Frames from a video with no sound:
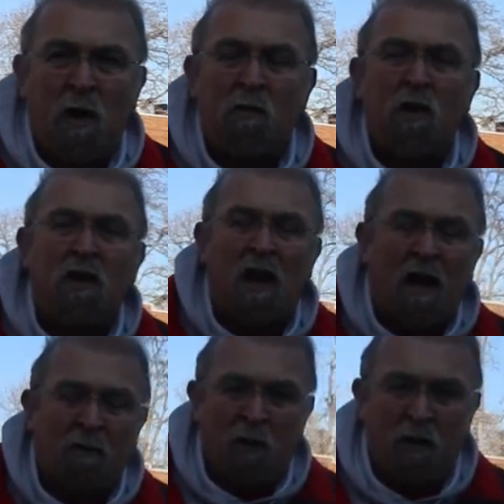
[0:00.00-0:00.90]
Public
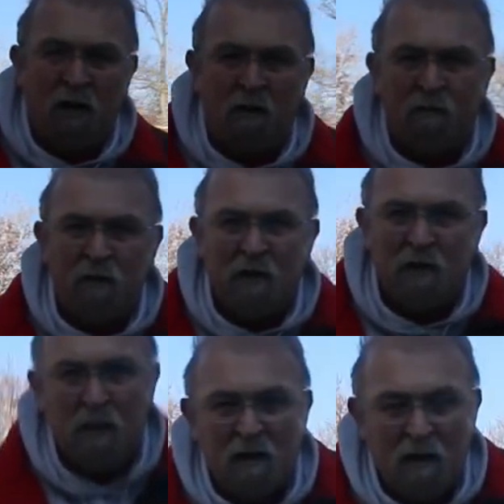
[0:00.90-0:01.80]
Library.
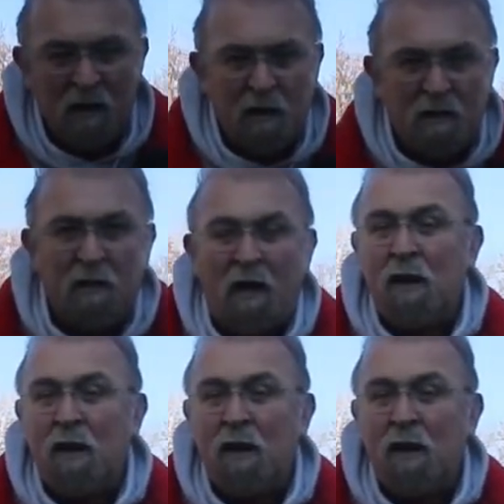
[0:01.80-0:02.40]
Now,